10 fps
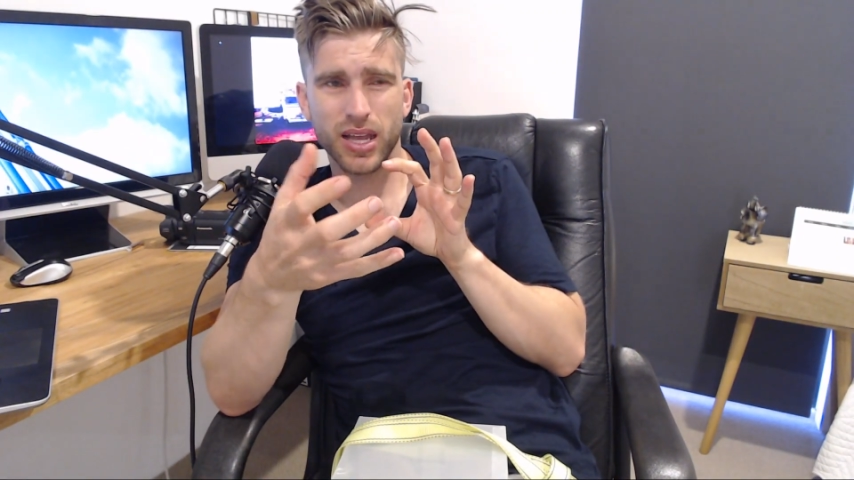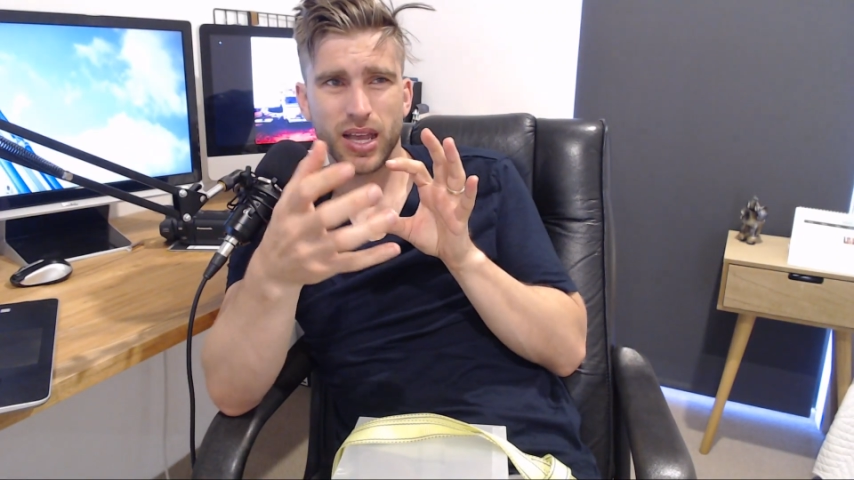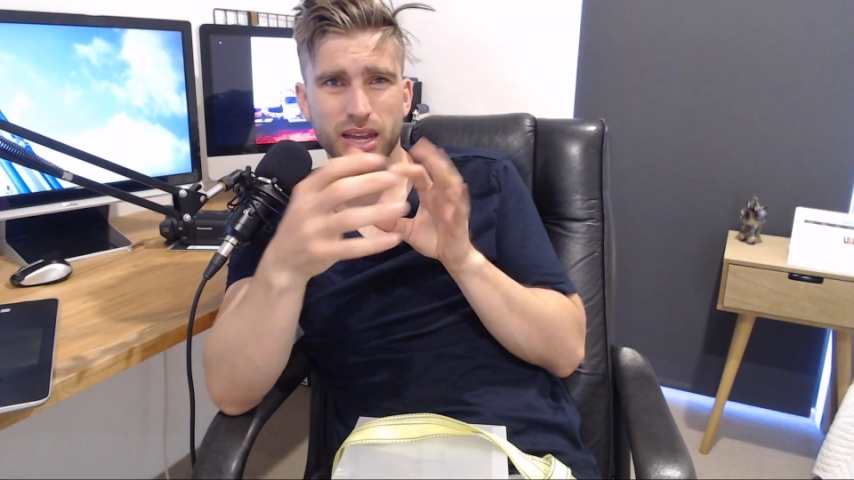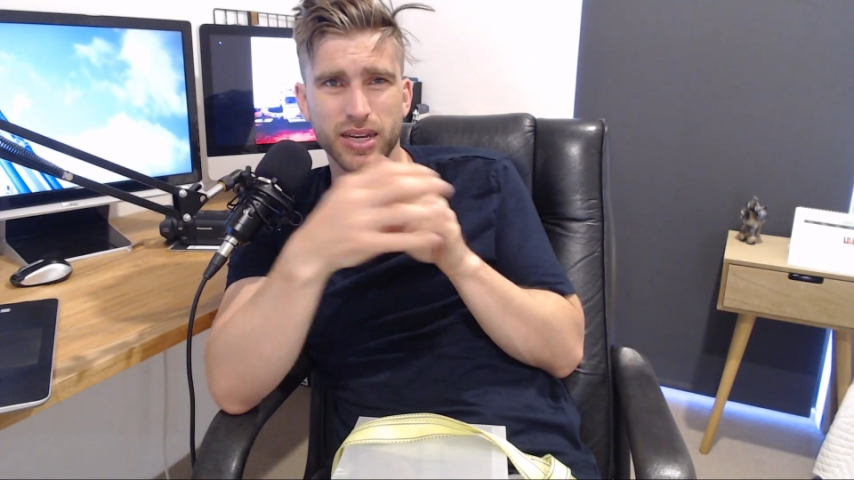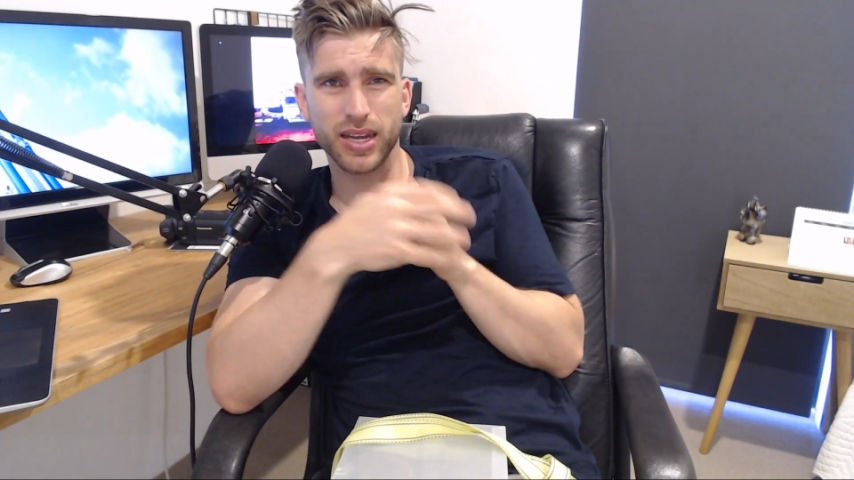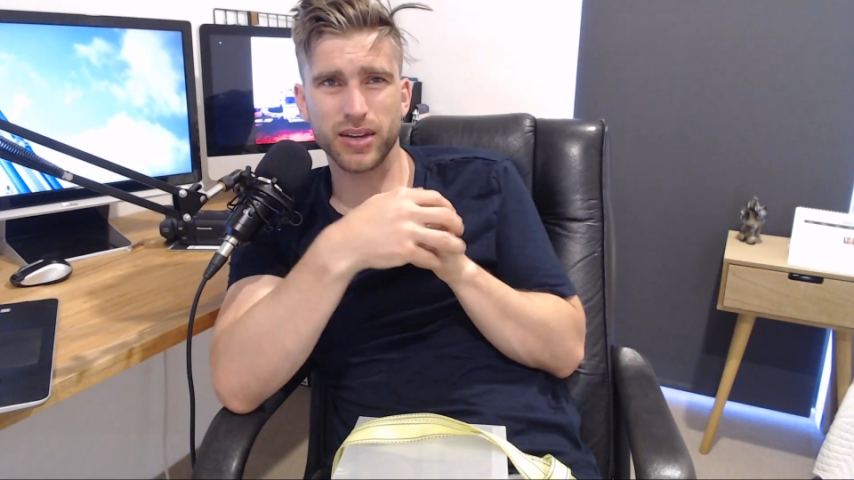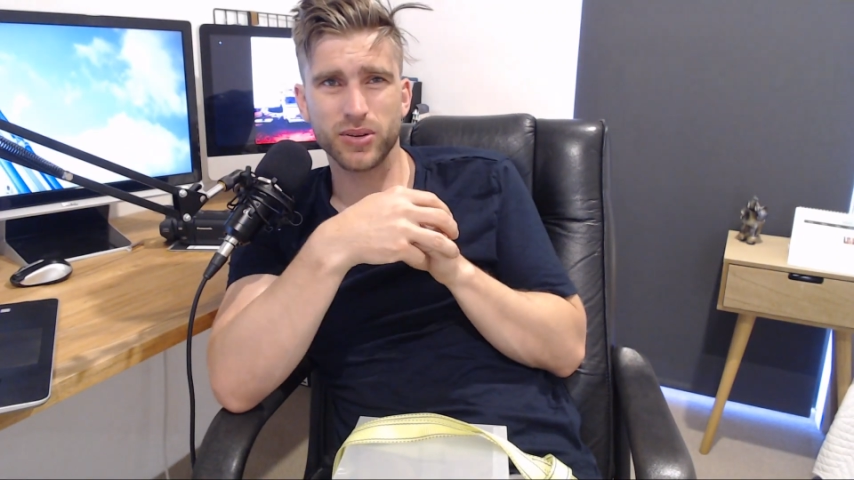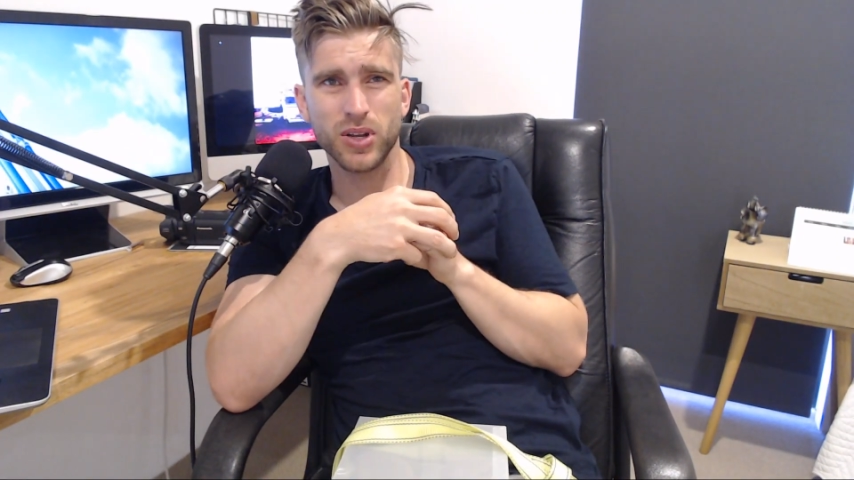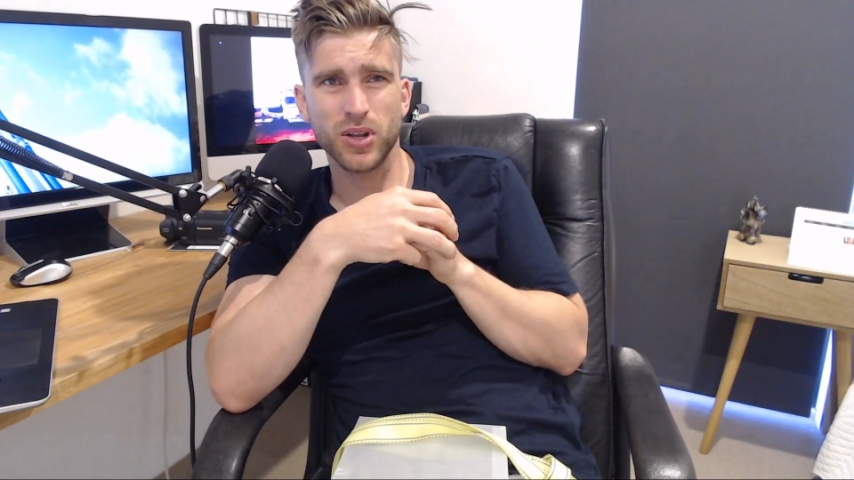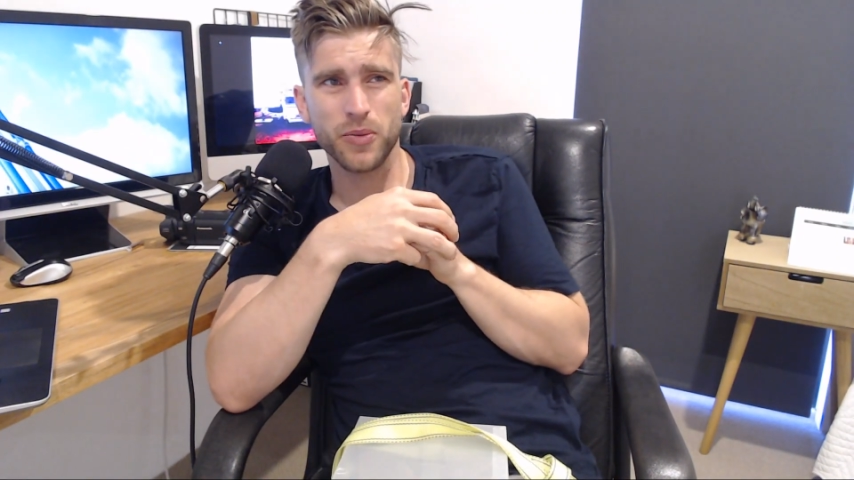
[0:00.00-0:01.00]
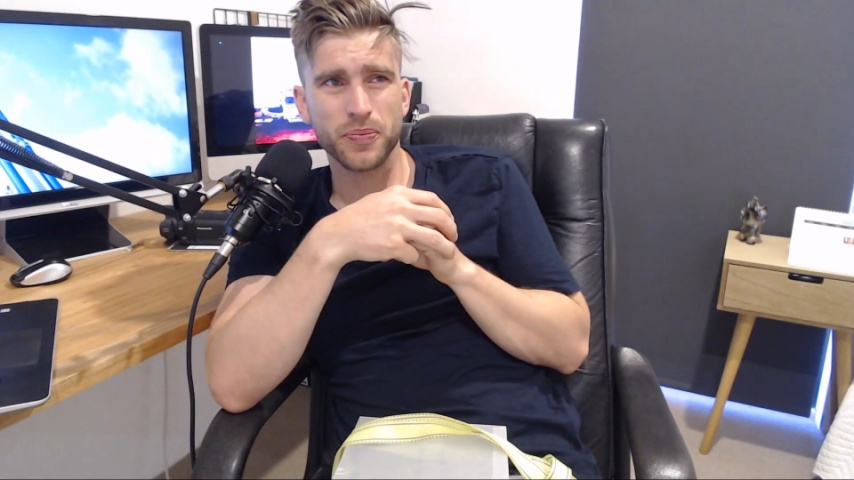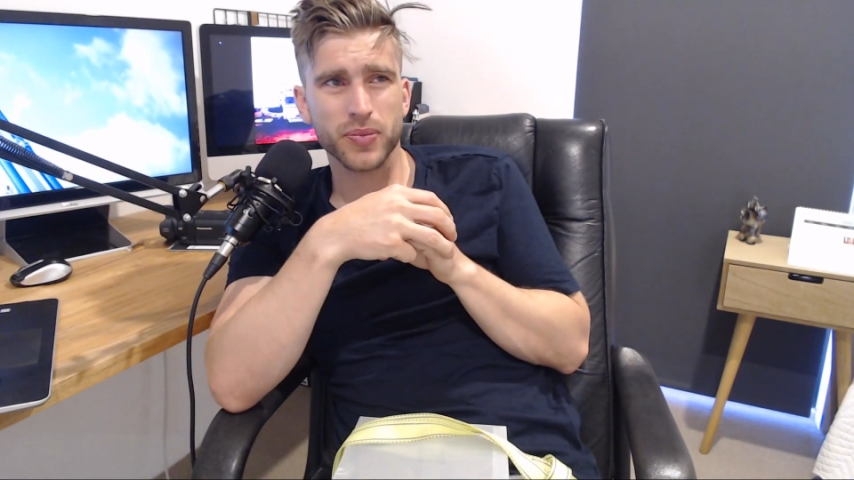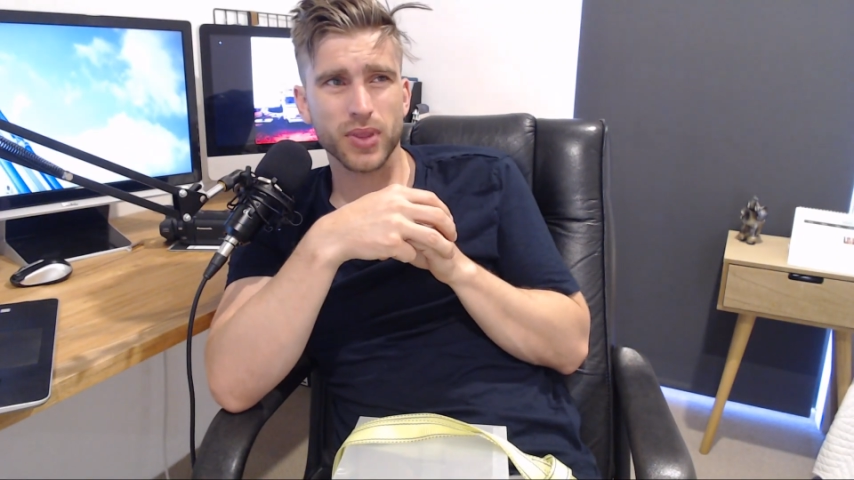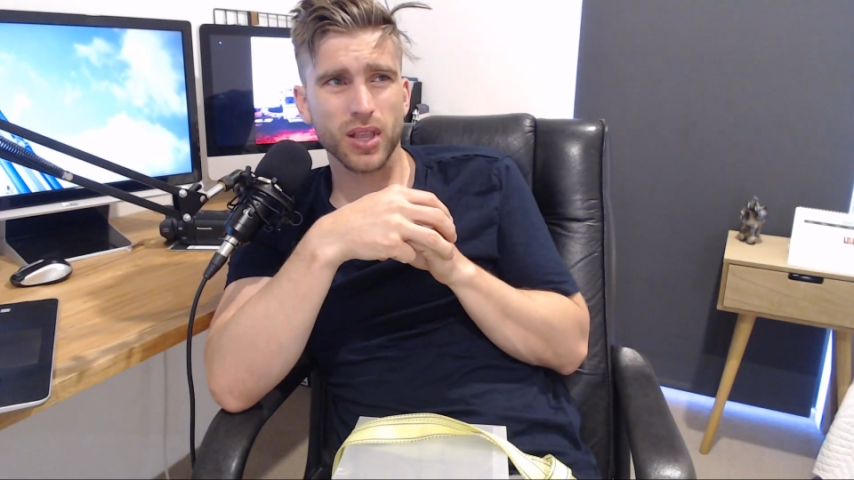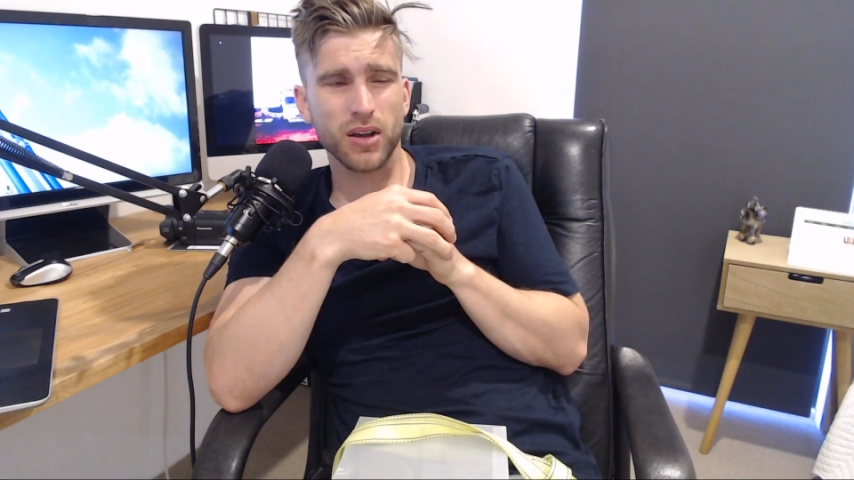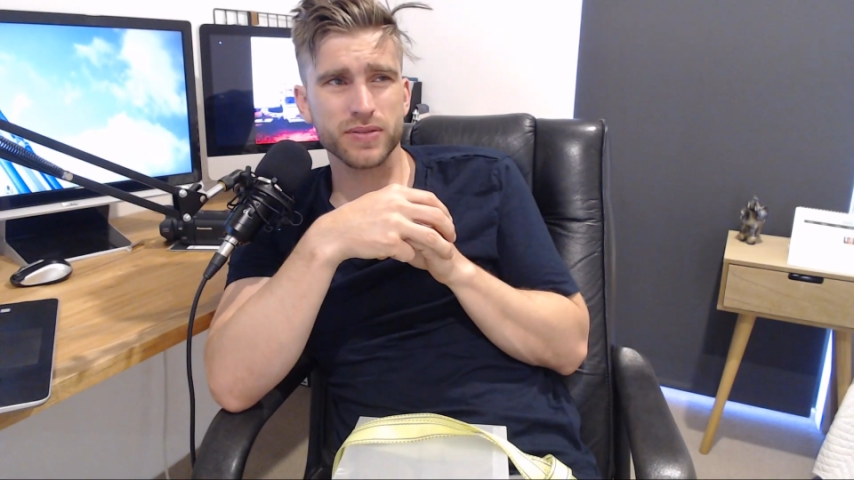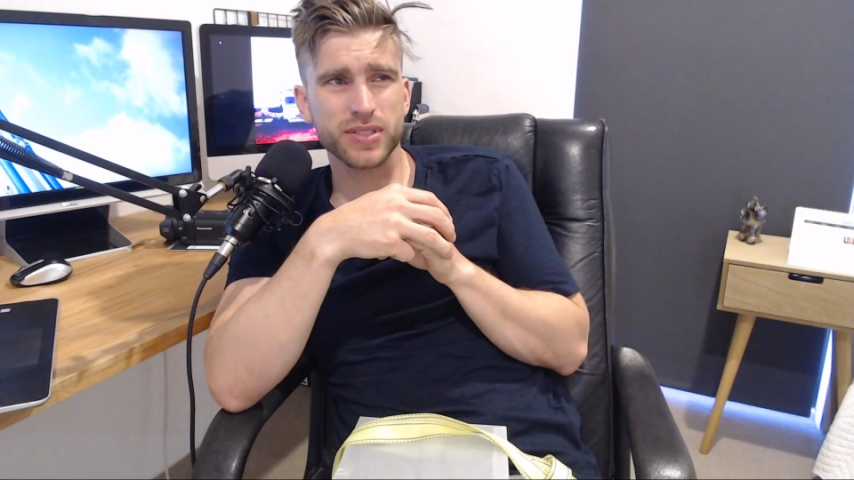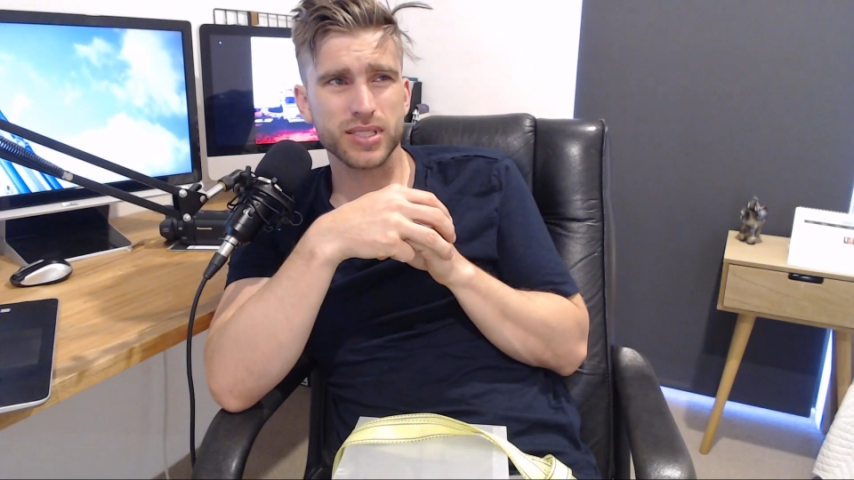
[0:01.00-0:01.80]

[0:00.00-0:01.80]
And now I've